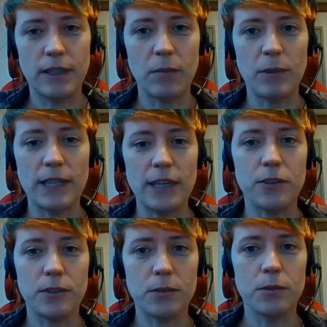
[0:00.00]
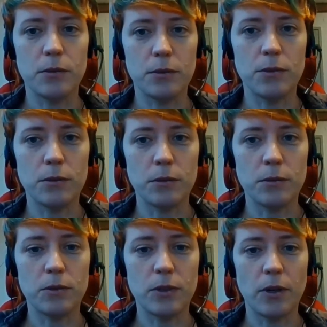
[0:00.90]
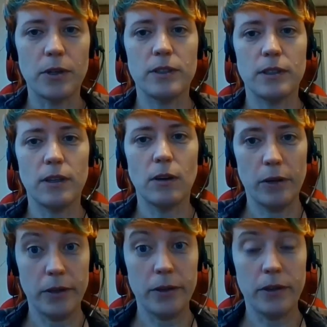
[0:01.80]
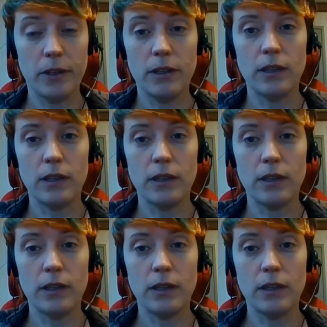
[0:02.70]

an application to to start a longer